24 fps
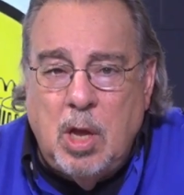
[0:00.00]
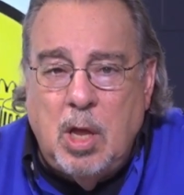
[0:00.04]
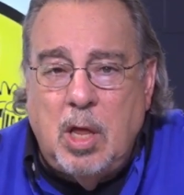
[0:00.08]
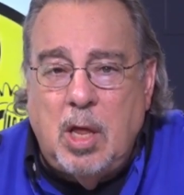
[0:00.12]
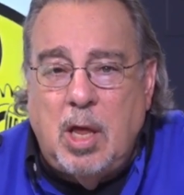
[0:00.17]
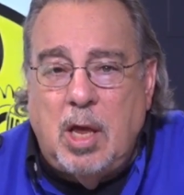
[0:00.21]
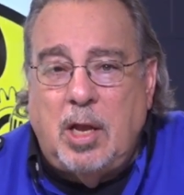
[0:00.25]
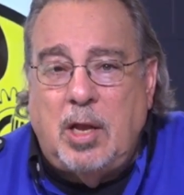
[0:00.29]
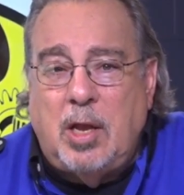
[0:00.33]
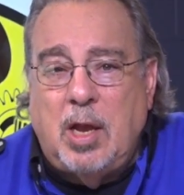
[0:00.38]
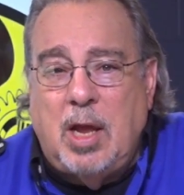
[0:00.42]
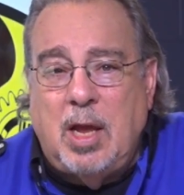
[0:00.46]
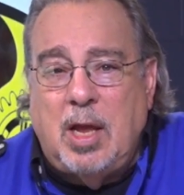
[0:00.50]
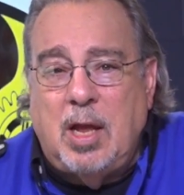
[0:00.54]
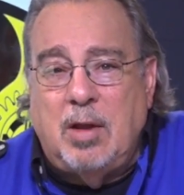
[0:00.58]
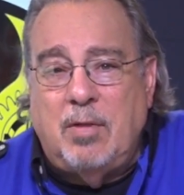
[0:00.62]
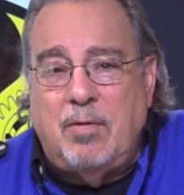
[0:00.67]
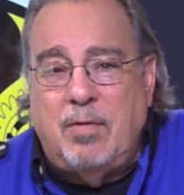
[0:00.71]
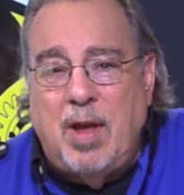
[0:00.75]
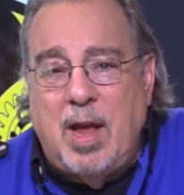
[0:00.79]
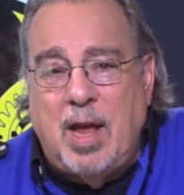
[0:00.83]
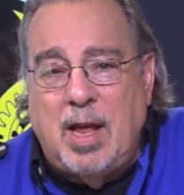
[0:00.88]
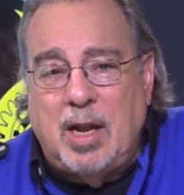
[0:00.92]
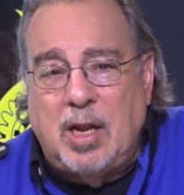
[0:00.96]
They take
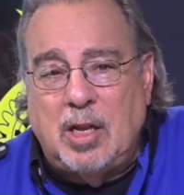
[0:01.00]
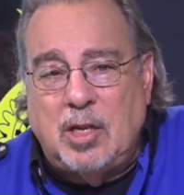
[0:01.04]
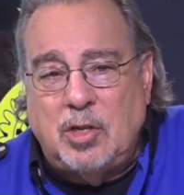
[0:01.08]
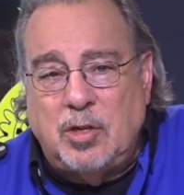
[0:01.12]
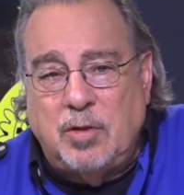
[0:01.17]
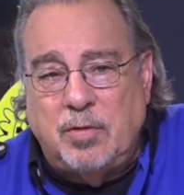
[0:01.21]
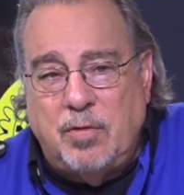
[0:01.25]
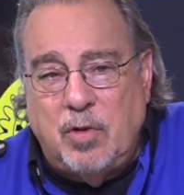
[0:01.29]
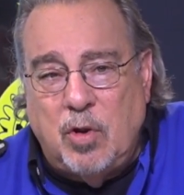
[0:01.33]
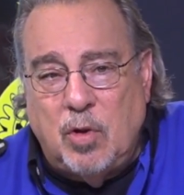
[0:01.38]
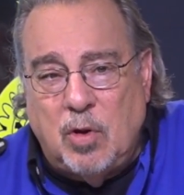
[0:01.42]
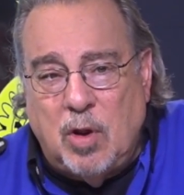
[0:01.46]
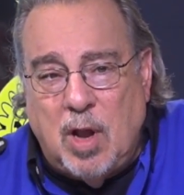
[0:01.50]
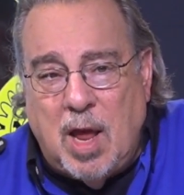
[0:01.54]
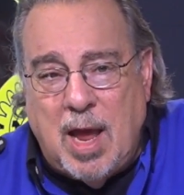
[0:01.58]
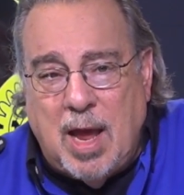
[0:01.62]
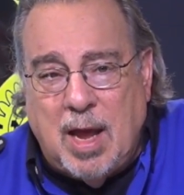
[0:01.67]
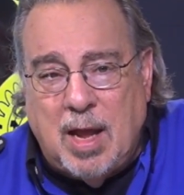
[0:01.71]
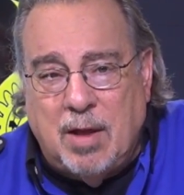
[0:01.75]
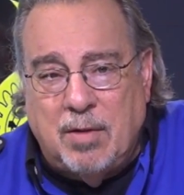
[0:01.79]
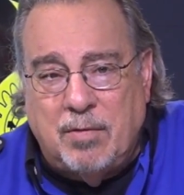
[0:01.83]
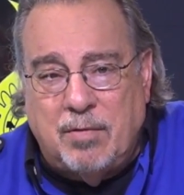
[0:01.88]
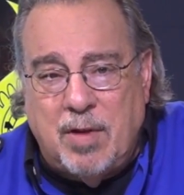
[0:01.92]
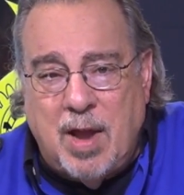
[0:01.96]
advantage of your
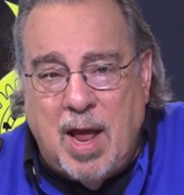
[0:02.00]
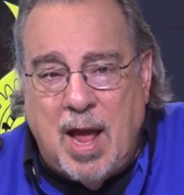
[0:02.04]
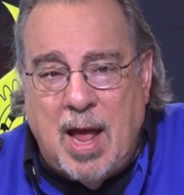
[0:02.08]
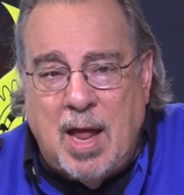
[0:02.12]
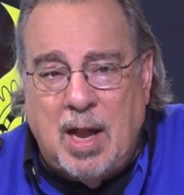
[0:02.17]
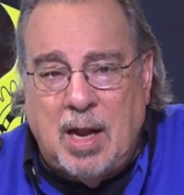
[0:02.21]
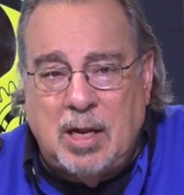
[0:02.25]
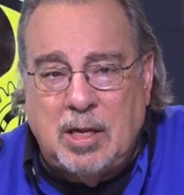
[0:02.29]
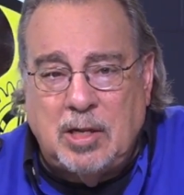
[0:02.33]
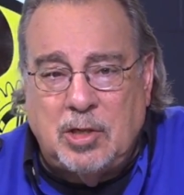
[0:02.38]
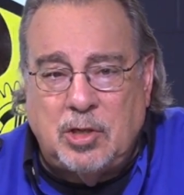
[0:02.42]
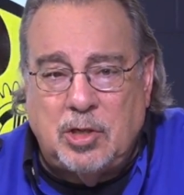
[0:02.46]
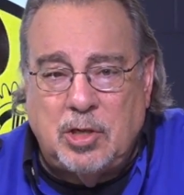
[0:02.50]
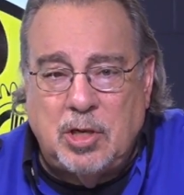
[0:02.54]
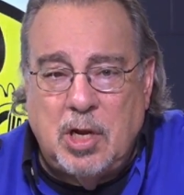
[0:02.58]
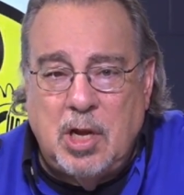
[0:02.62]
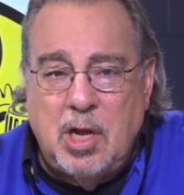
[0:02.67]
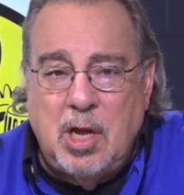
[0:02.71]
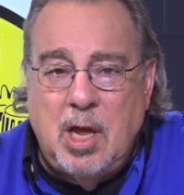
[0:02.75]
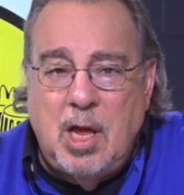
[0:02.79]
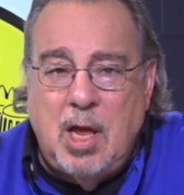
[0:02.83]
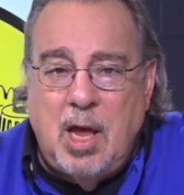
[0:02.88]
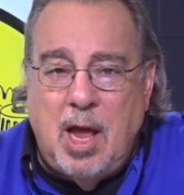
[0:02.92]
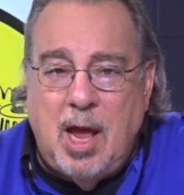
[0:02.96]
lack of knowledge
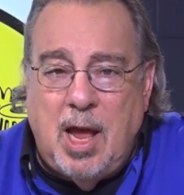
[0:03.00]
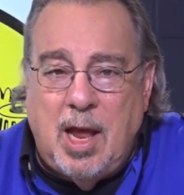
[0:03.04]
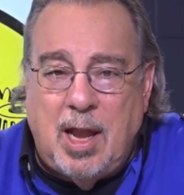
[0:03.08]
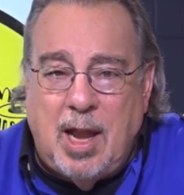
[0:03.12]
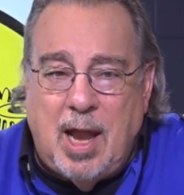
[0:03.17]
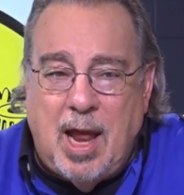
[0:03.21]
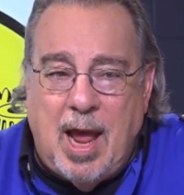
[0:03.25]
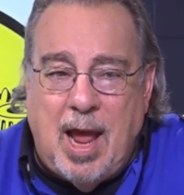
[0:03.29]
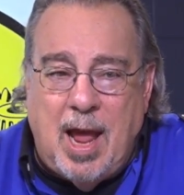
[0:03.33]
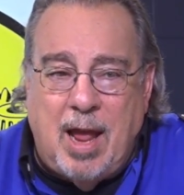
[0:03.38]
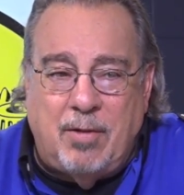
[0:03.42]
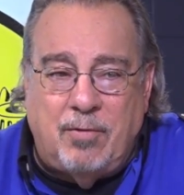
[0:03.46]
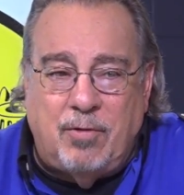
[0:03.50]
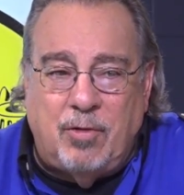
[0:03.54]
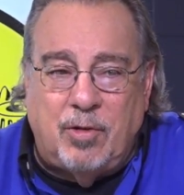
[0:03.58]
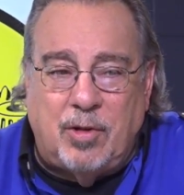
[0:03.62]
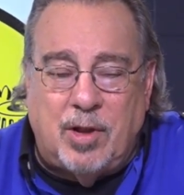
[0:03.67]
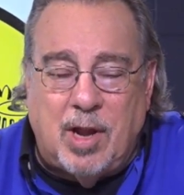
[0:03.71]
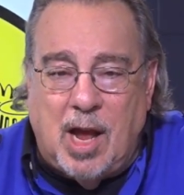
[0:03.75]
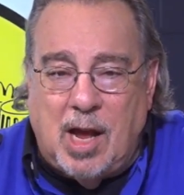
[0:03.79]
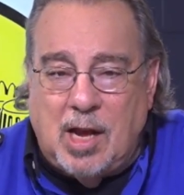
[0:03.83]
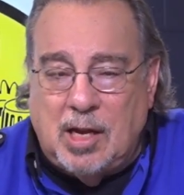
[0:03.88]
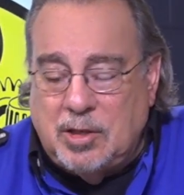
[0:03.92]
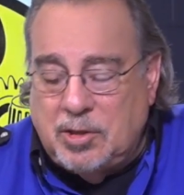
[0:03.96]
and
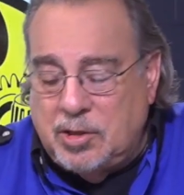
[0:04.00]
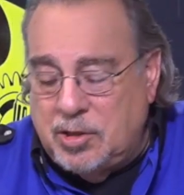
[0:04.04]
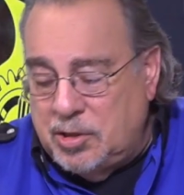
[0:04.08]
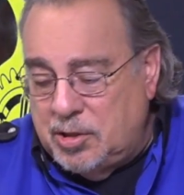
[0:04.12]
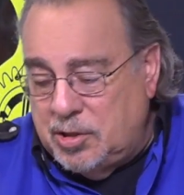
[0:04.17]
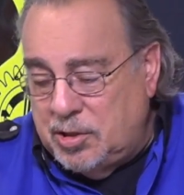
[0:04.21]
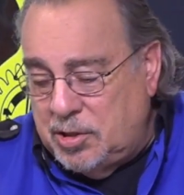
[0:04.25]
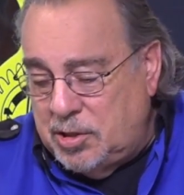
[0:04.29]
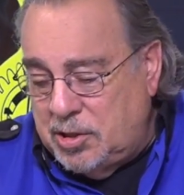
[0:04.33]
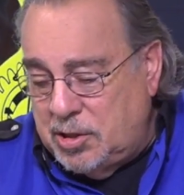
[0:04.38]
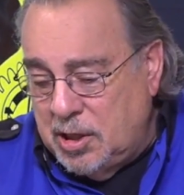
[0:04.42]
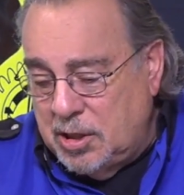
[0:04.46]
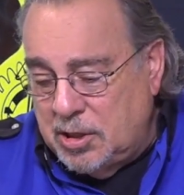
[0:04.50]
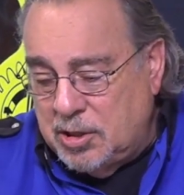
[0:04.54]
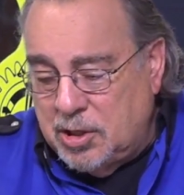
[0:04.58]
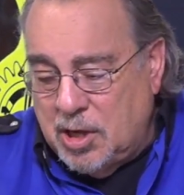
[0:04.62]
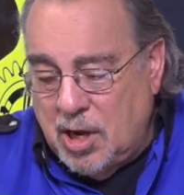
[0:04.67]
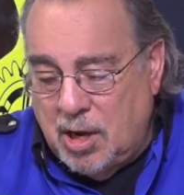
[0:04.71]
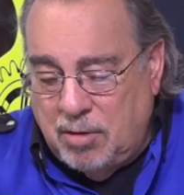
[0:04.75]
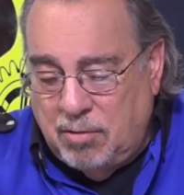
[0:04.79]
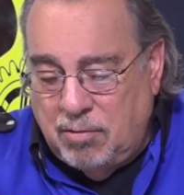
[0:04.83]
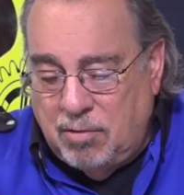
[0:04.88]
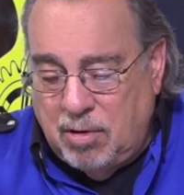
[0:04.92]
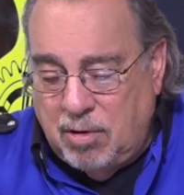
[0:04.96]
advertise
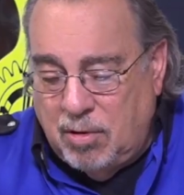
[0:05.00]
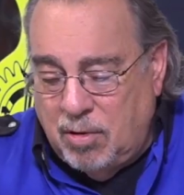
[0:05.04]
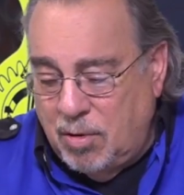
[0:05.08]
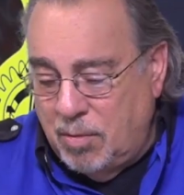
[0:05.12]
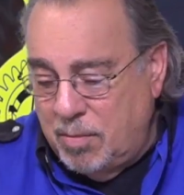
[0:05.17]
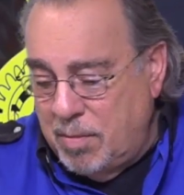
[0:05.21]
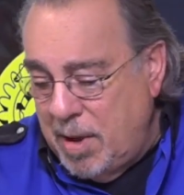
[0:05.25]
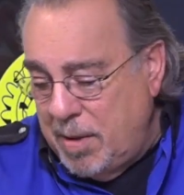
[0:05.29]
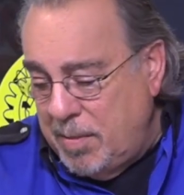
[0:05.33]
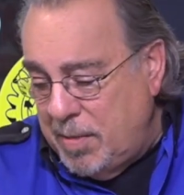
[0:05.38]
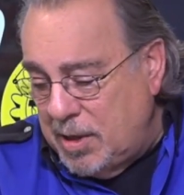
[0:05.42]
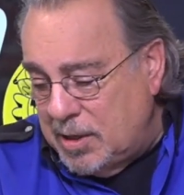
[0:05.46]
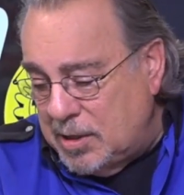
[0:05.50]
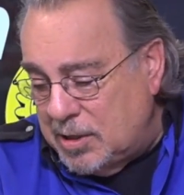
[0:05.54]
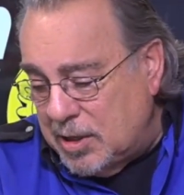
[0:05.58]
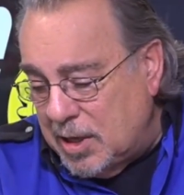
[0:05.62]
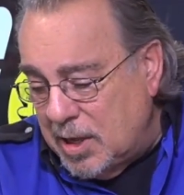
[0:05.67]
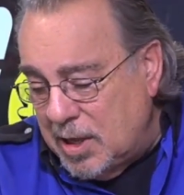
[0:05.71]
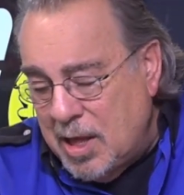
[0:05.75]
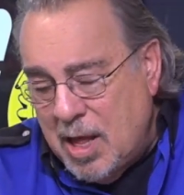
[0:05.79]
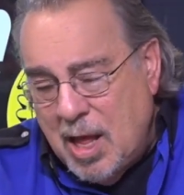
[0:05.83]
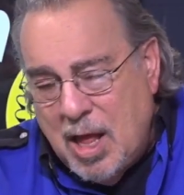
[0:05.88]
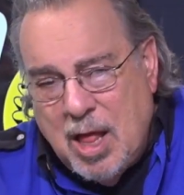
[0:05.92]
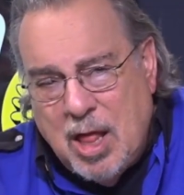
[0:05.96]
600 or maybe it's
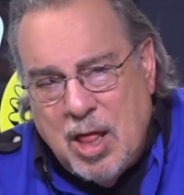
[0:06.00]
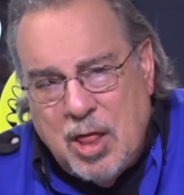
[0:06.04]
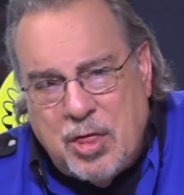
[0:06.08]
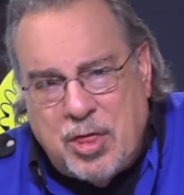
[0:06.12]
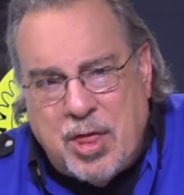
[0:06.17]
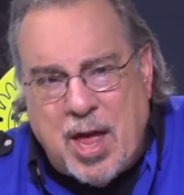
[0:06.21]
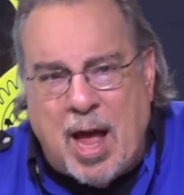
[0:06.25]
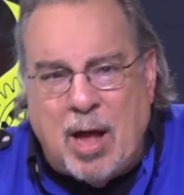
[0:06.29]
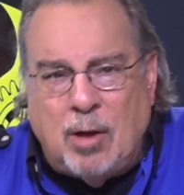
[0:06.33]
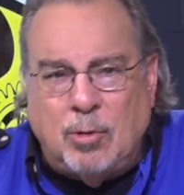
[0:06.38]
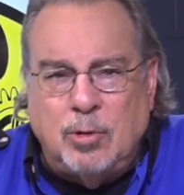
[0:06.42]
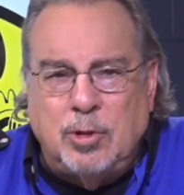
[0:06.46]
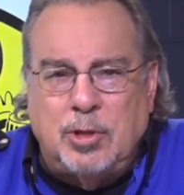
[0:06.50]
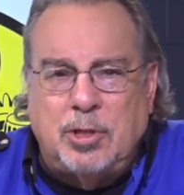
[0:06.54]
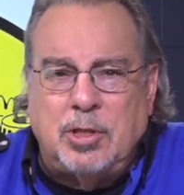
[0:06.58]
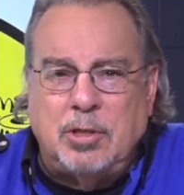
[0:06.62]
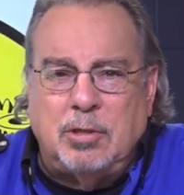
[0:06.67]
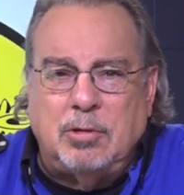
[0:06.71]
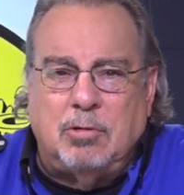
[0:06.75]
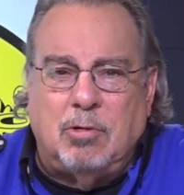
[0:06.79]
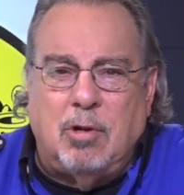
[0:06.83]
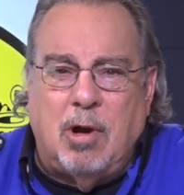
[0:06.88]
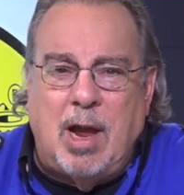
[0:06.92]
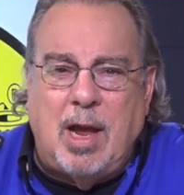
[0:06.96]

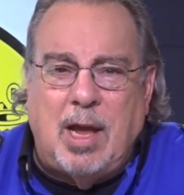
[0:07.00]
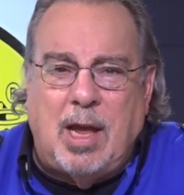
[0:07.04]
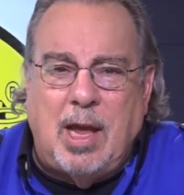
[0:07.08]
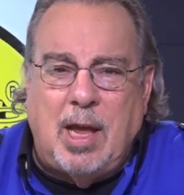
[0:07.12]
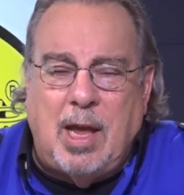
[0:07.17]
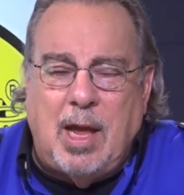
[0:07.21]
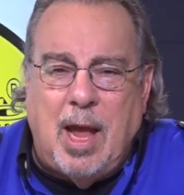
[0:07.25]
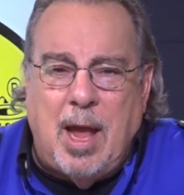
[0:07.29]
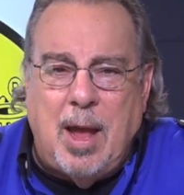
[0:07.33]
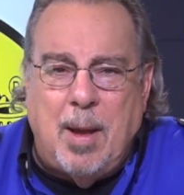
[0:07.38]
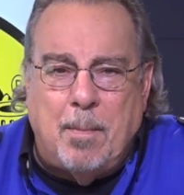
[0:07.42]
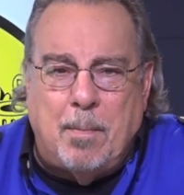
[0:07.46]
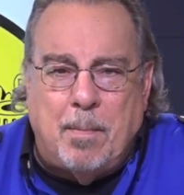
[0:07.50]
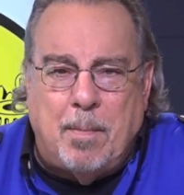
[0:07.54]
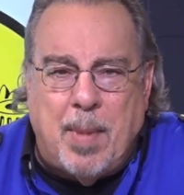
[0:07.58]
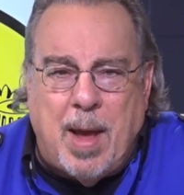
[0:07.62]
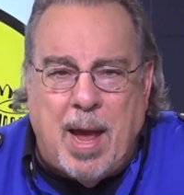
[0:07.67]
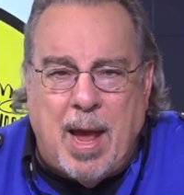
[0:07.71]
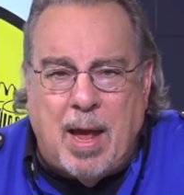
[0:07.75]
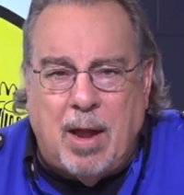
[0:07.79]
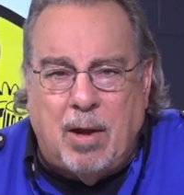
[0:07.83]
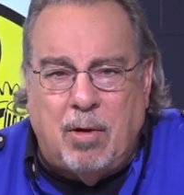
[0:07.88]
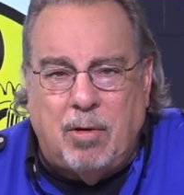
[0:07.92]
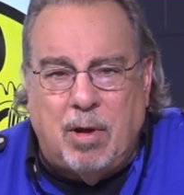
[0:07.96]
1,000 cranking amp
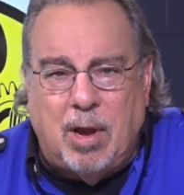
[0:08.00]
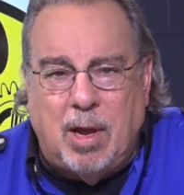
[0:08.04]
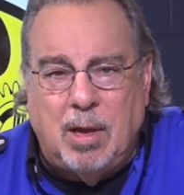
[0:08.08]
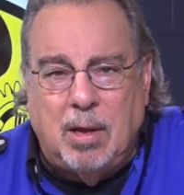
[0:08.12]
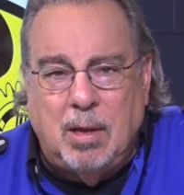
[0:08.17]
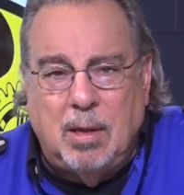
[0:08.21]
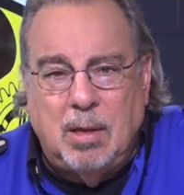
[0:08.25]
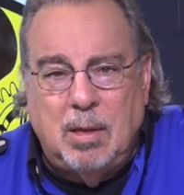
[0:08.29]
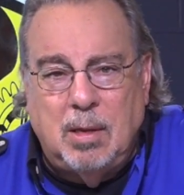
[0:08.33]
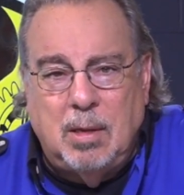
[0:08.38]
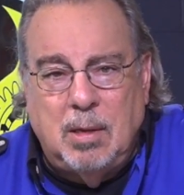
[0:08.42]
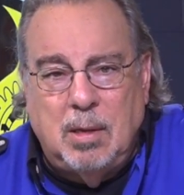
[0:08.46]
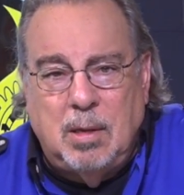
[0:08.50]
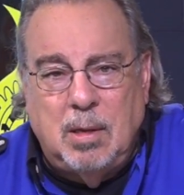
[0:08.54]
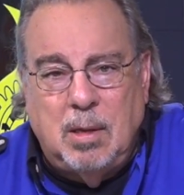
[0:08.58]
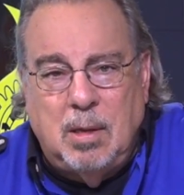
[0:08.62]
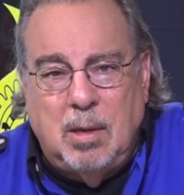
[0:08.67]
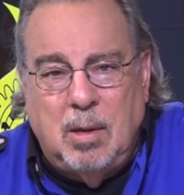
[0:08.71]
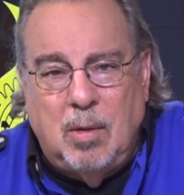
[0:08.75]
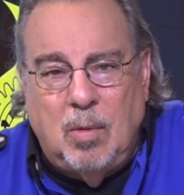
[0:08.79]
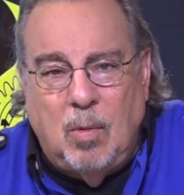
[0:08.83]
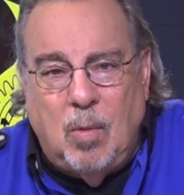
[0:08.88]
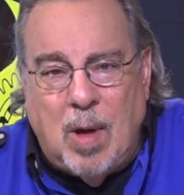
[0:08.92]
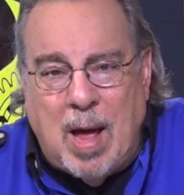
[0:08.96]
battery.
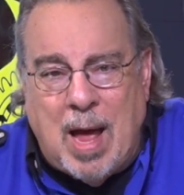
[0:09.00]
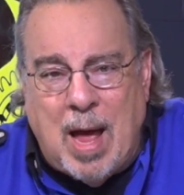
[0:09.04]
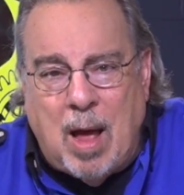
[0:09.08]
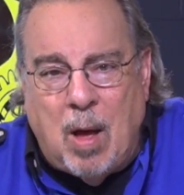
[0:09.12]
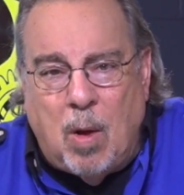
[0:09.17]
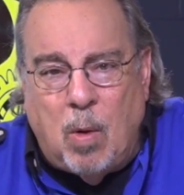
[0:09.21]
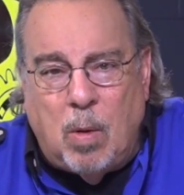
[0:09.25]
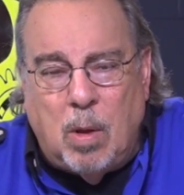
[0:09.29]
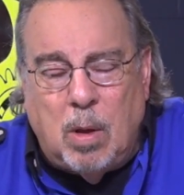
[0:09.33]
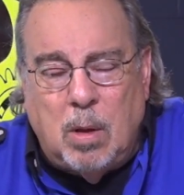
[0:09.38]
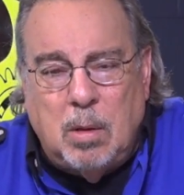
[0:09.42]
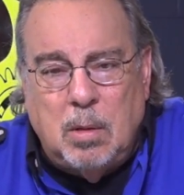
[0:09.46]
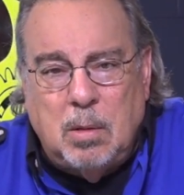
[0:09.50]
Wow.